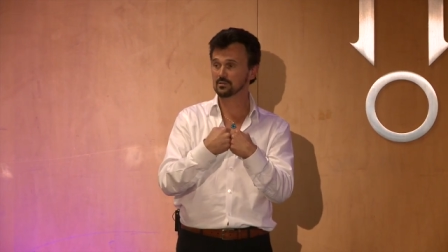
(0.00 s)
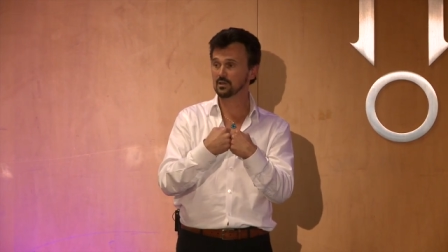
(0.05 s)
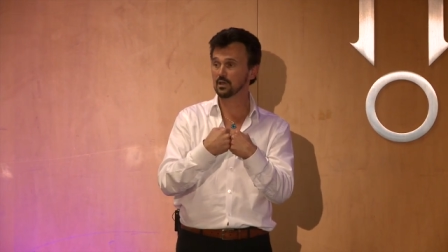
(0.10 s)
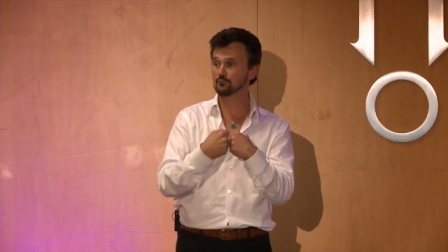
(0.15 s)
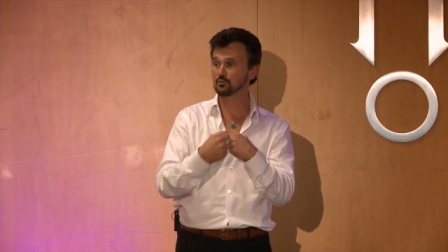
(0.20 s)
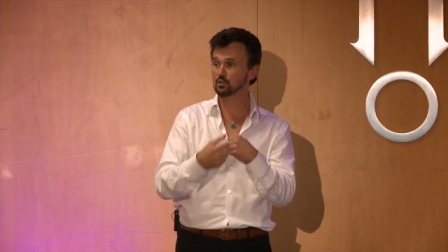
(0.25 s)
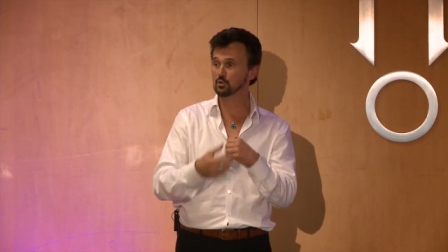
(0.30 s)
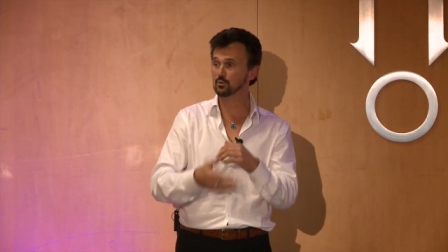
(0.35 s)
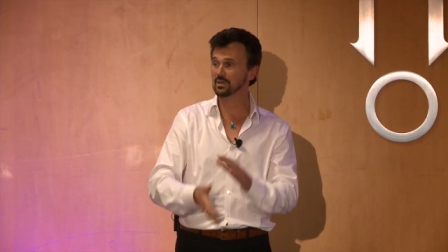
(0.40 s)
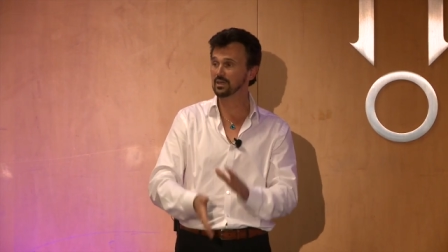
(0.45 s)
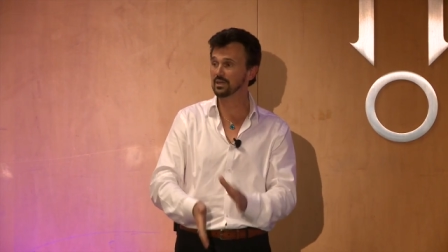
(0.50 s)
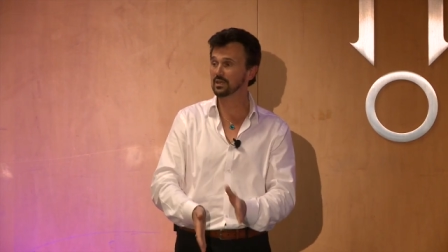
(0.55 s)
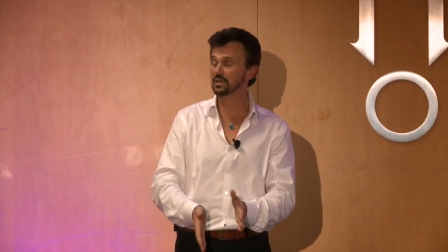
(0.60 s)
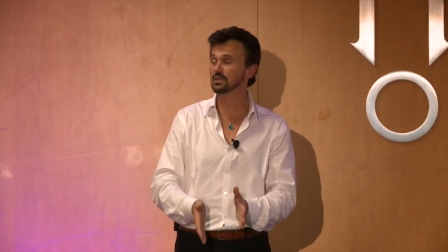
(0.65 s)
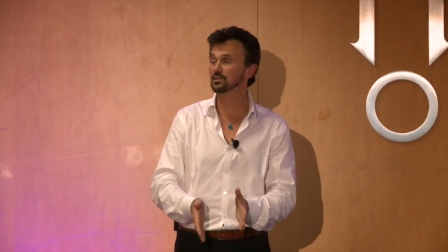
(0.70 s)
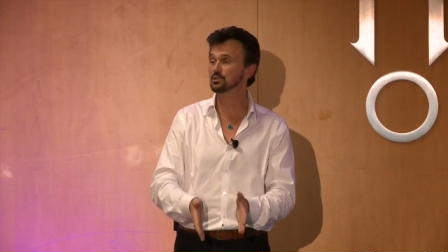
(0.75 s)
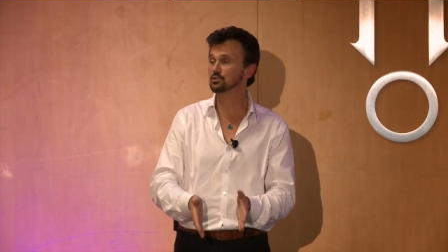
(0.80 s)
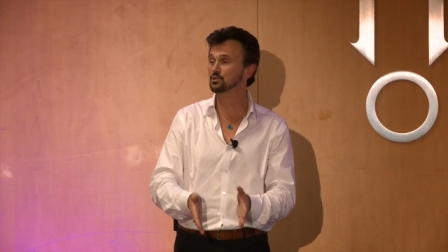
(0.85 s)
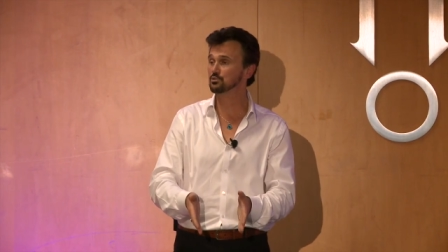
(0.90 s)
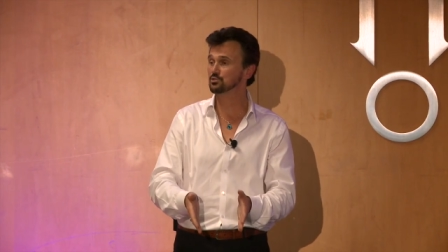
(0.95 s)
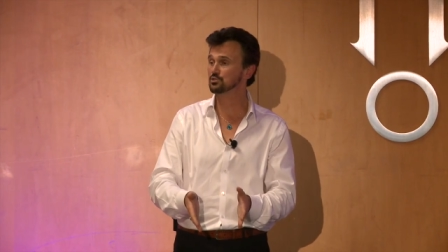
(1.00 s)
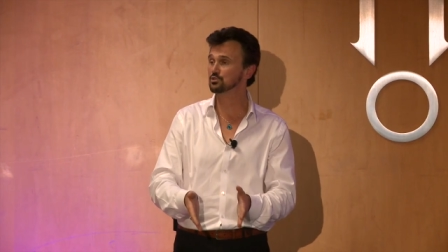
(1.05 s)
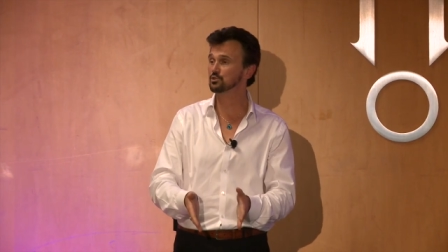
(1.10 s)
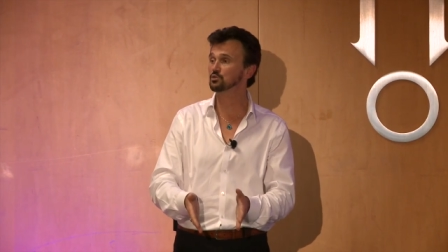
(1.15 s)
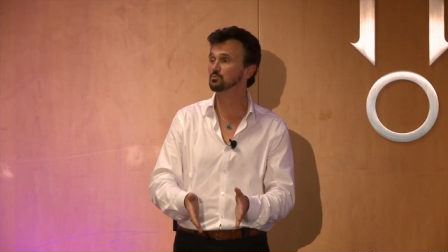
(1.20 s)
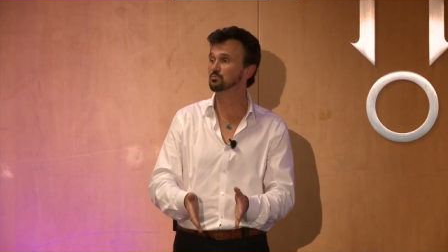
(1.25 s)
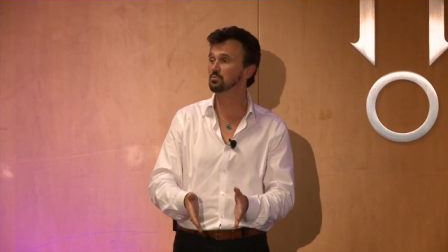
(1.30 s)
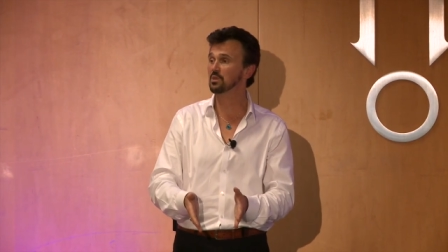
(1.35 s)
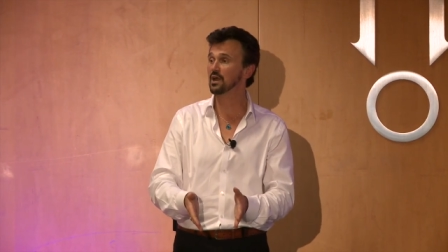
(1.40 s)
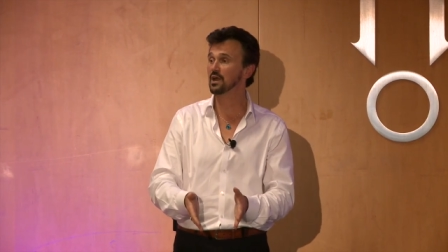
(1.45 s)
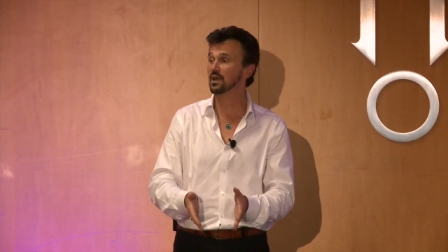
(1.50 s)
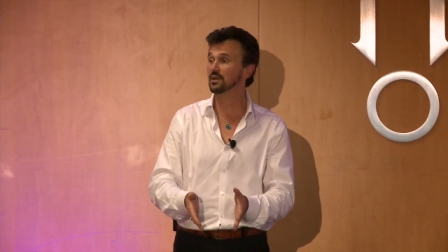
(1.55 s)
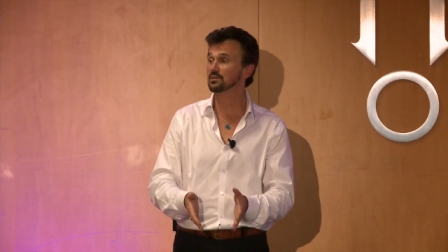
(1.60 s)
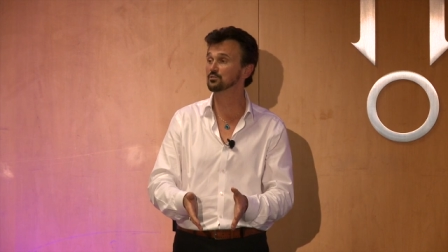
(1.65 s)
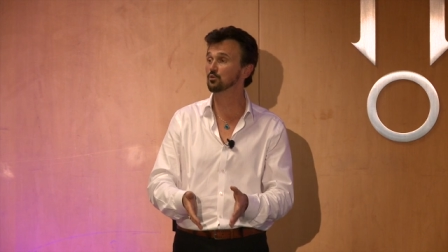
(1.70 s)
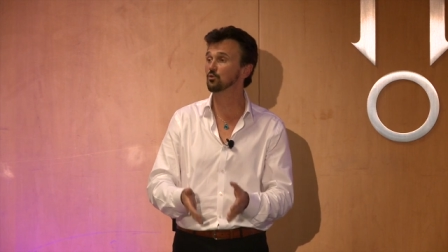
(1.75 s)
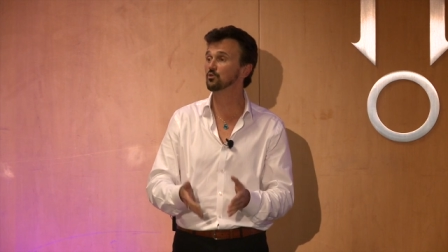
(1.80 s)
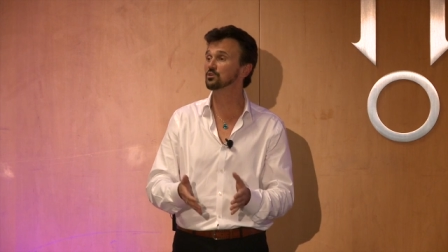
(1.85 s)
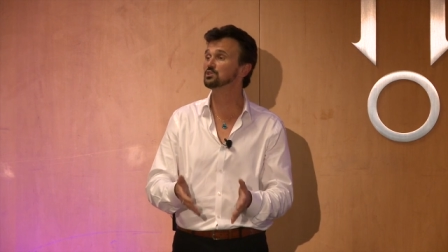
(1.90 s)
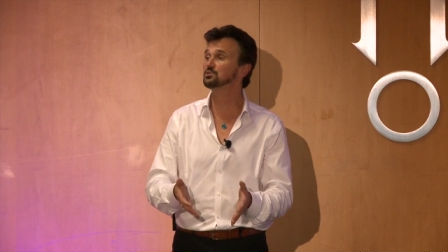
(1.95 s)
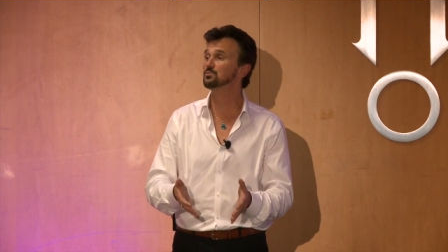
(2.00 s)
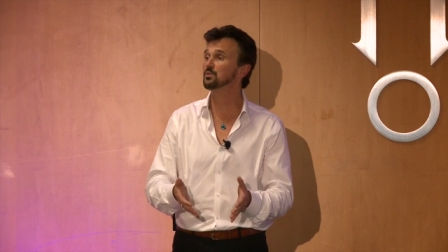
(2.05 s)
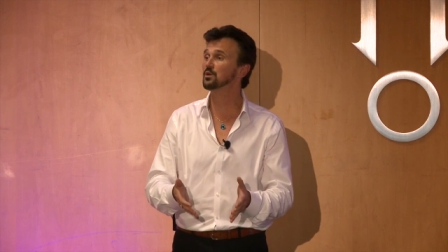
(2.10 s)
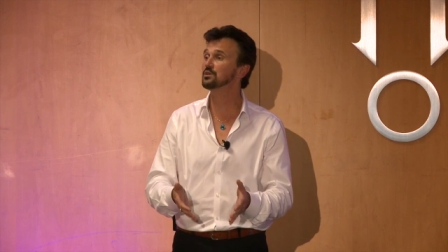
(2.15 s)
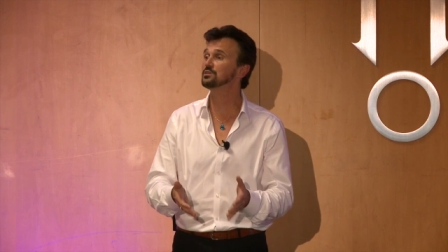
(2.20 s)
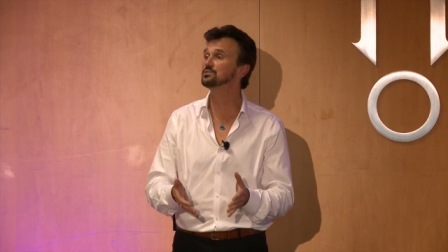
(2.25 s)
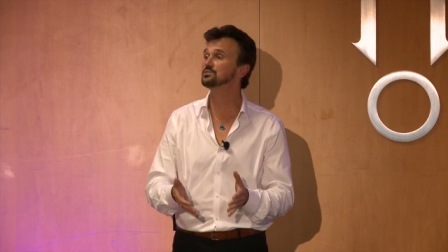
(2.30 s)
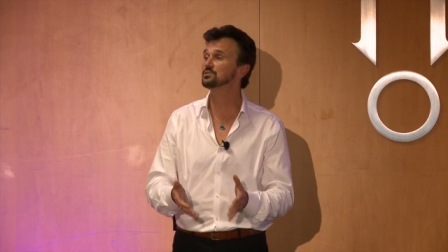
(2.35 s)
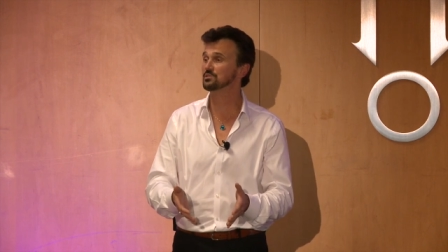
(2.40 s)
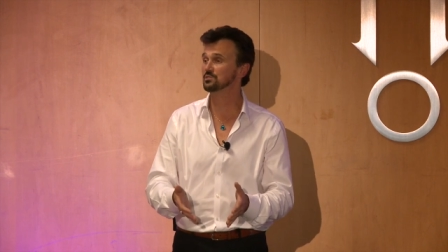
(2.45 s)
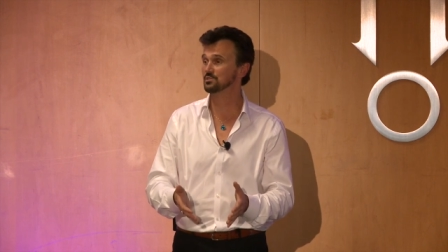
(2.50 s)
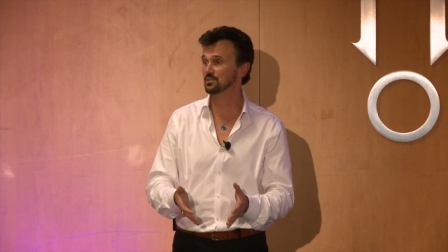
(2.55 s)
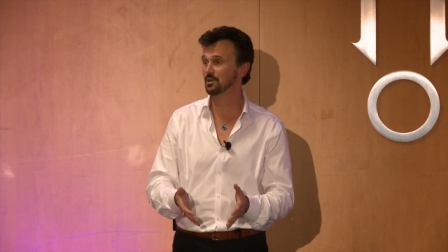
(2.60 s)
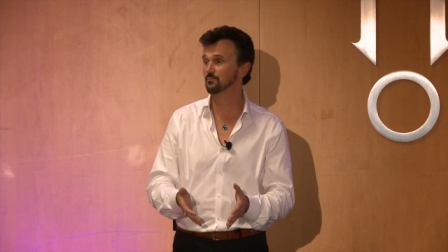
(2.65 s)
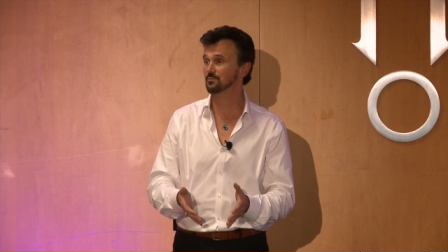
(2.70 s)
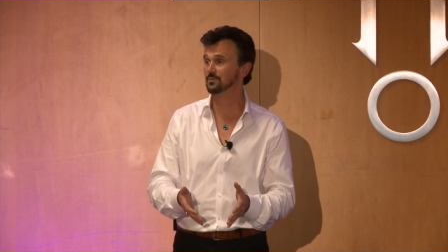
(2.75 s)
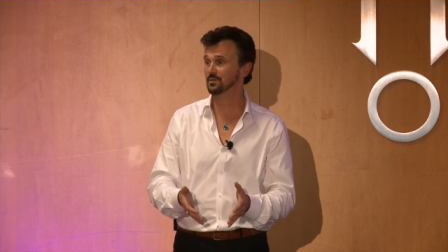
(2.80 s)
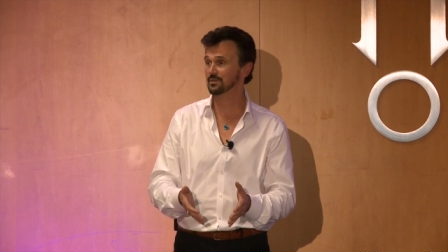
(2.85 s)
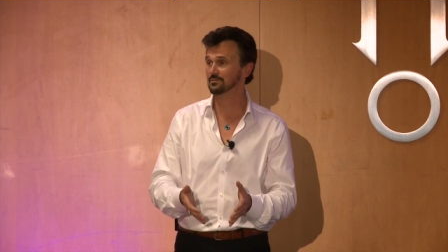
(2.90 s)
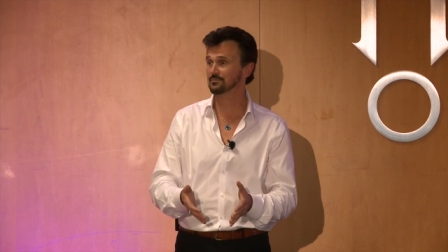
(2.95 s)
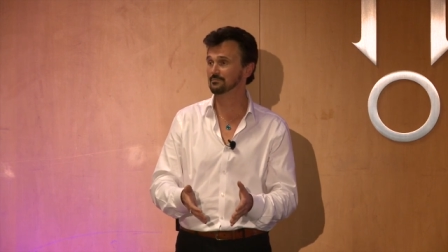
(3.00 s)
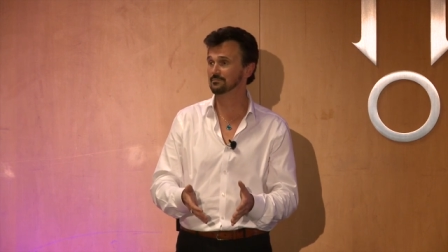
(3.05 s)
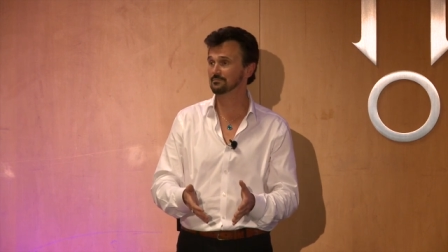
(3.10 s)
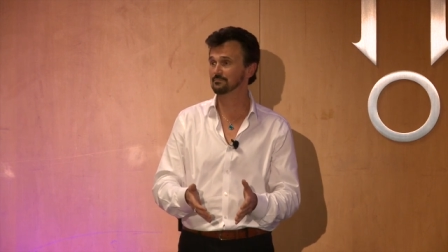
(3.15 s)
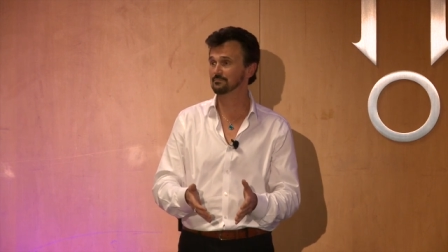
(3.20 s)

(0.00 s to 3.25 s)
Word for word: of you getting to a certain place or experiencing something.